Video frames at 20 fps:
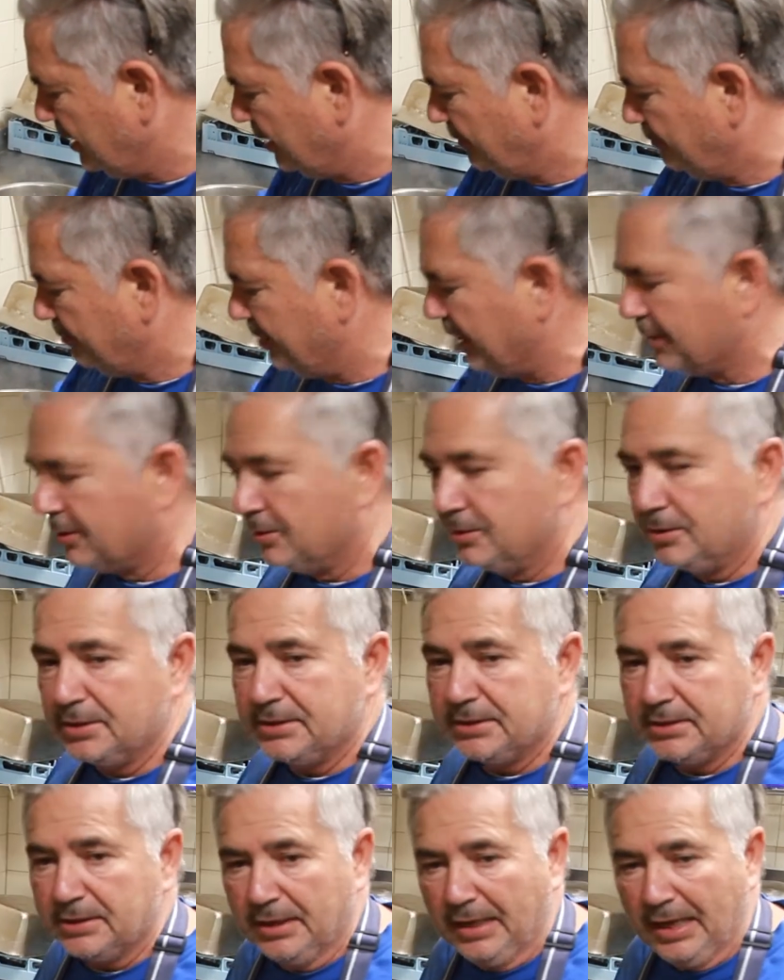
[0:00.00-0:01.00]

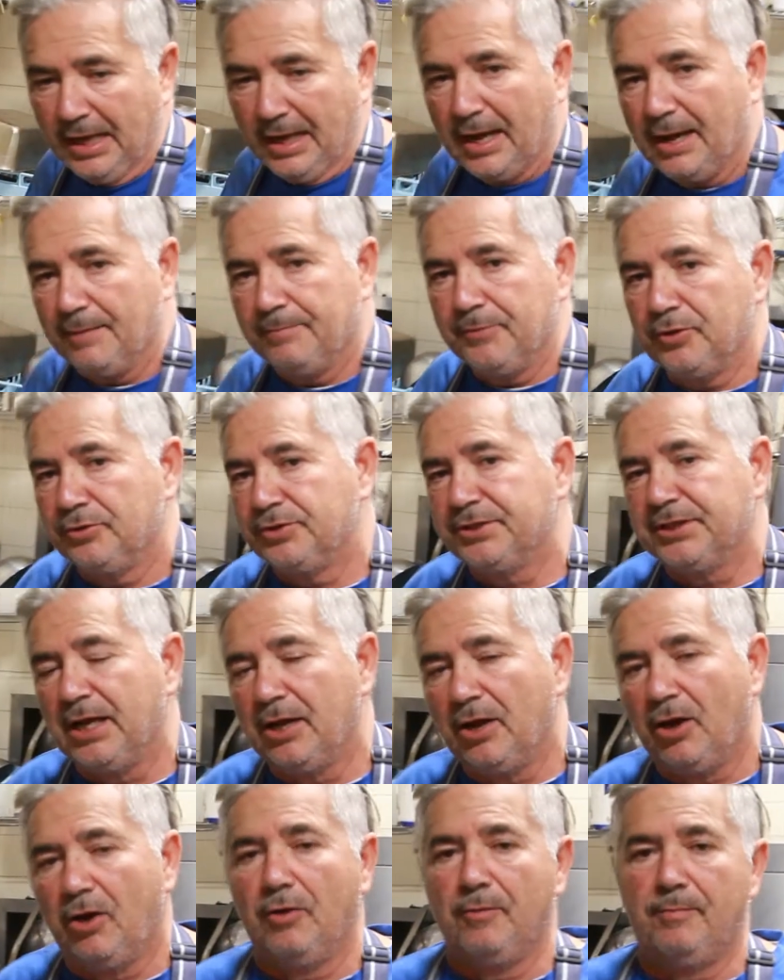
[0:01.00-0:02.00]
because I'm using
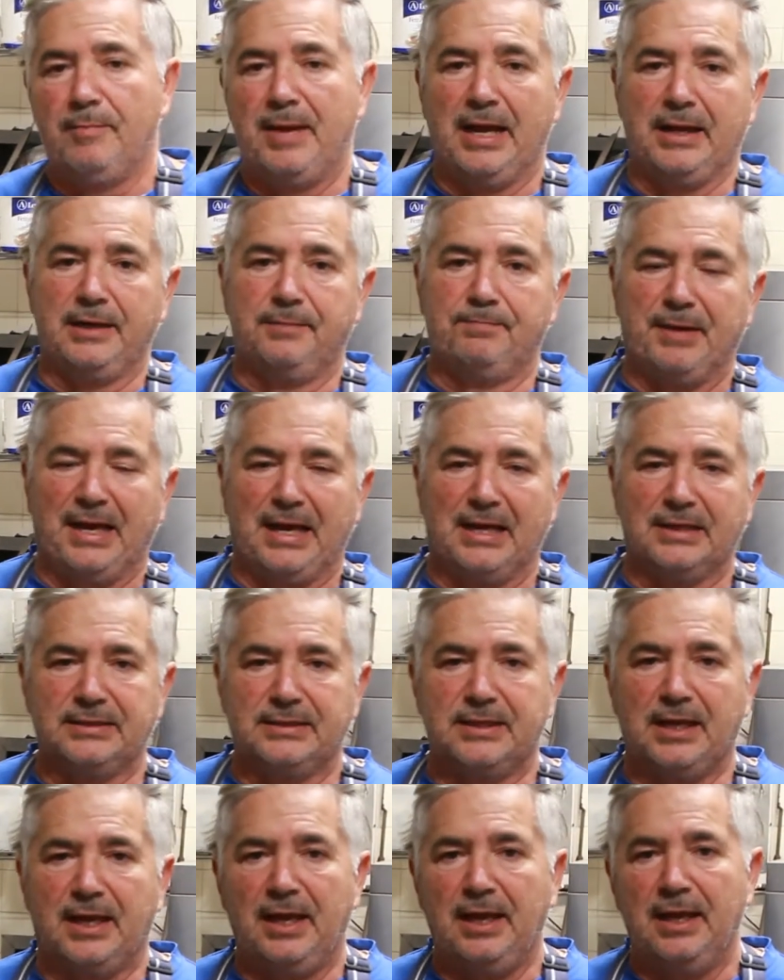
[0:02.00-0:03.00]
homemade
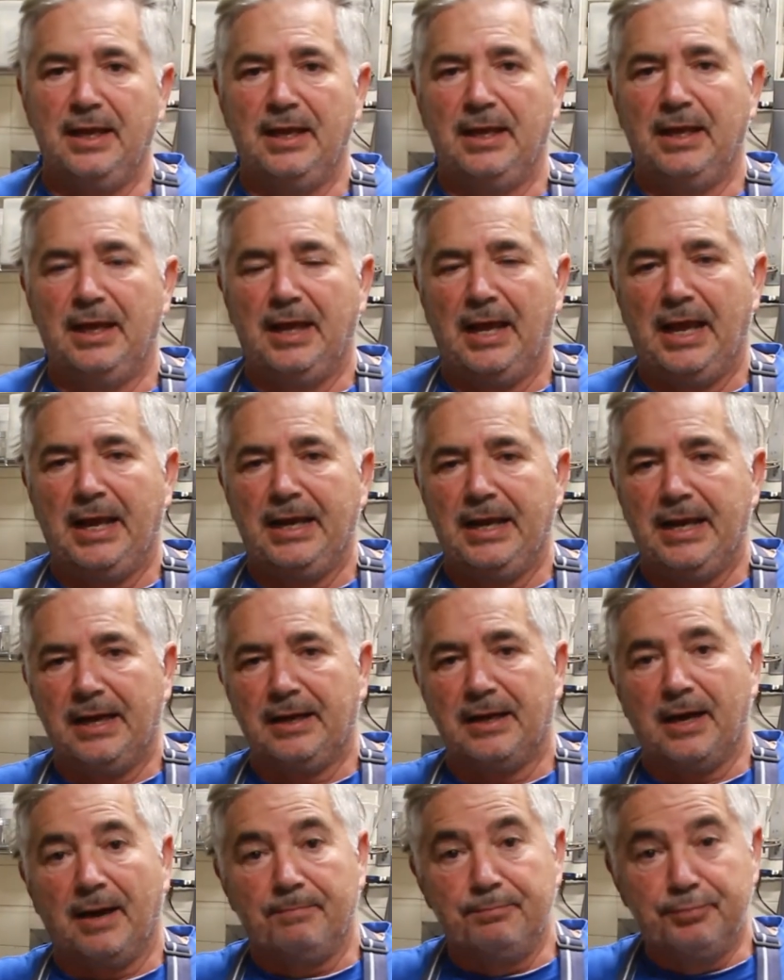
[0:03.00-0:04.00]
pasta, and
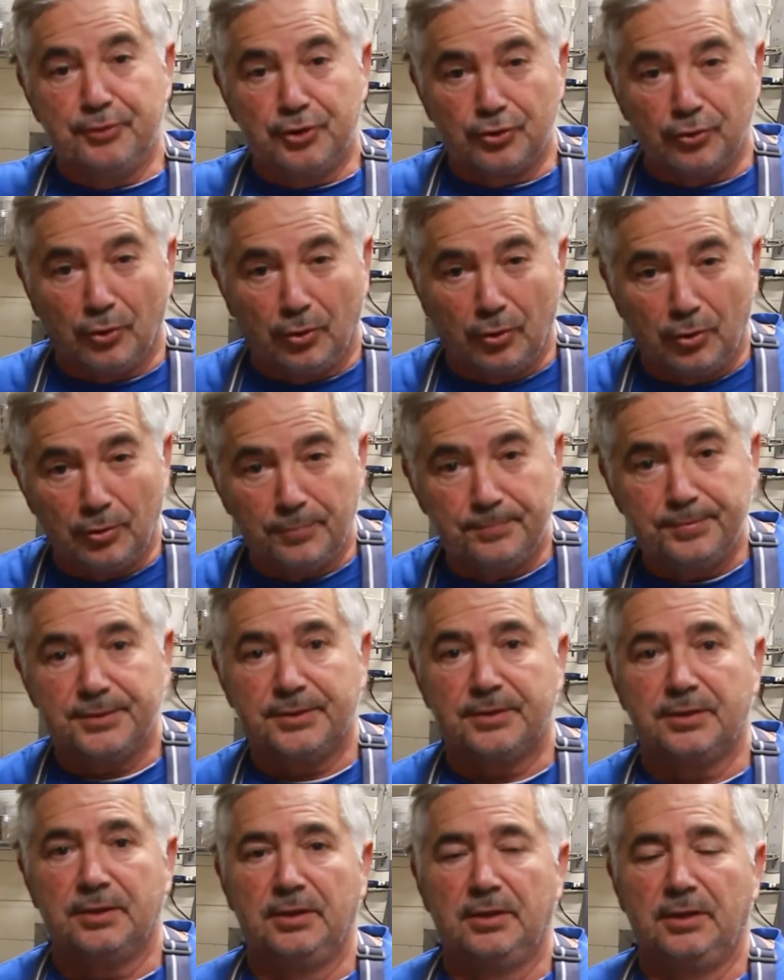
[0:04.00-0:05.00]
that
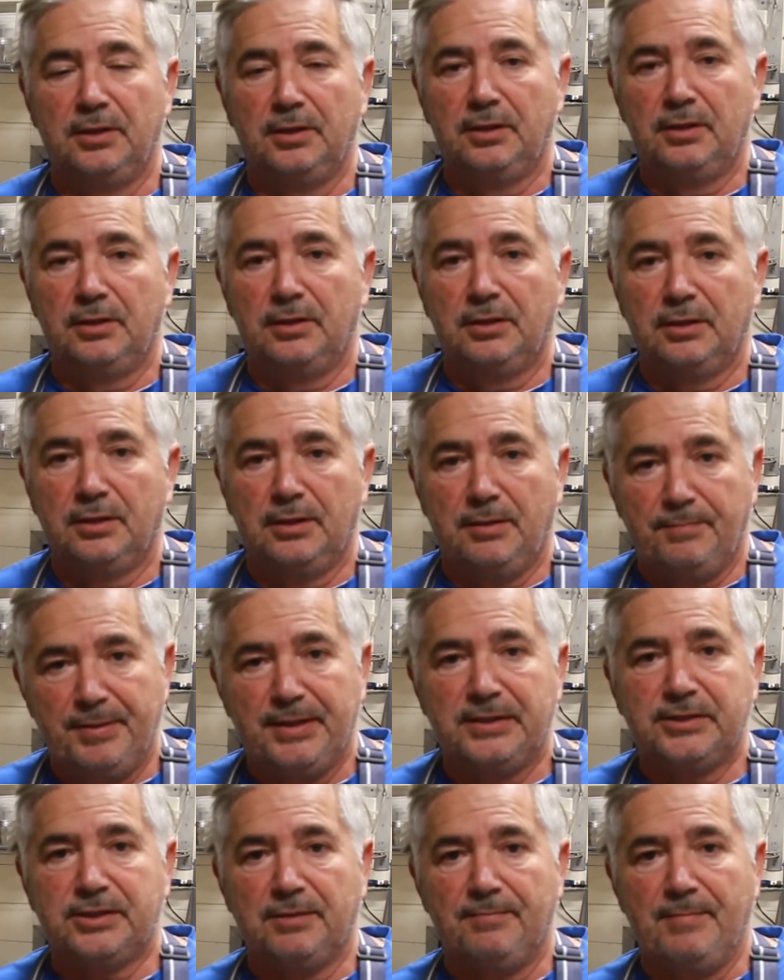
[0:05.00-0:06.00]
absorbs the
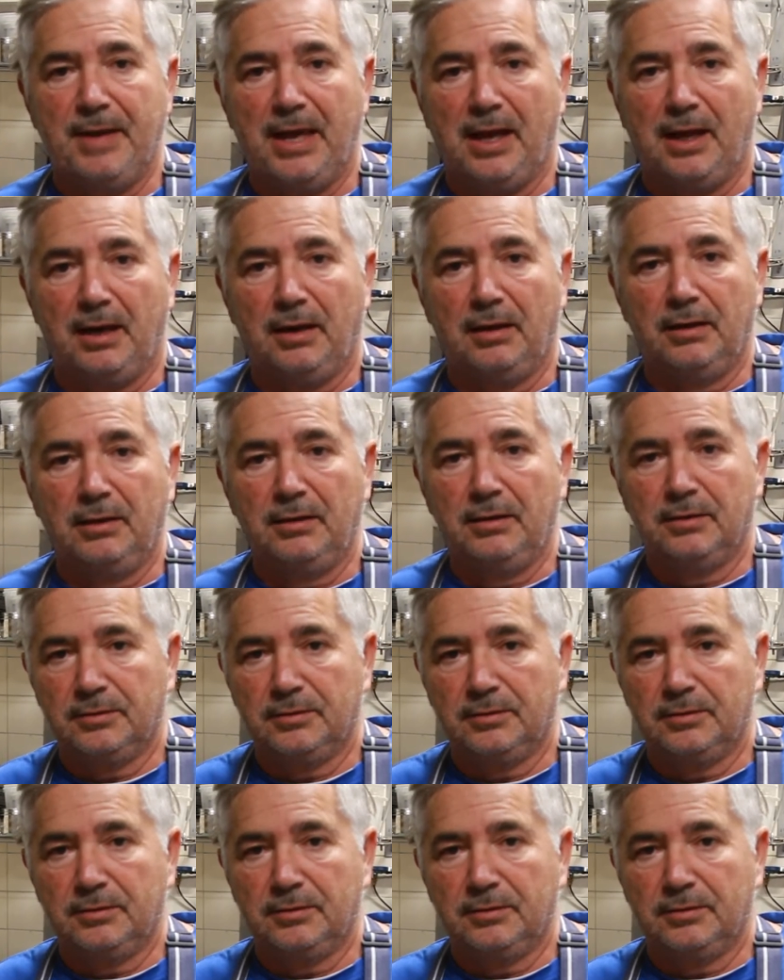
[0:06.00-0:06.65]
bechamel,